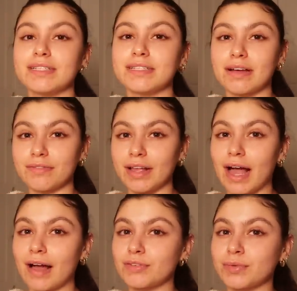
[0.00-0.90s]
us stuff like
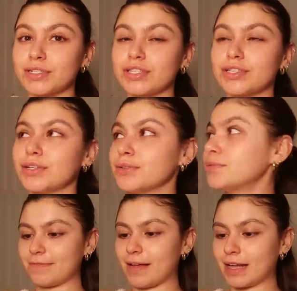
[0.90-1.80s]
afterwards
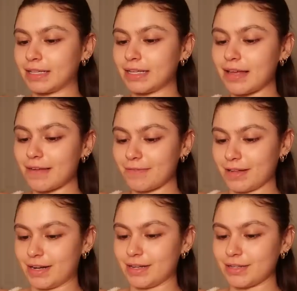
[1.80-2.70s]
too. Finally
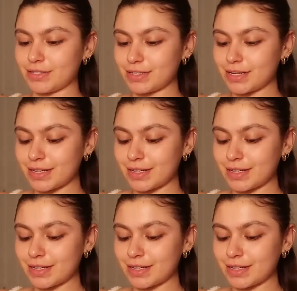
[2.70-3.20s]
finished.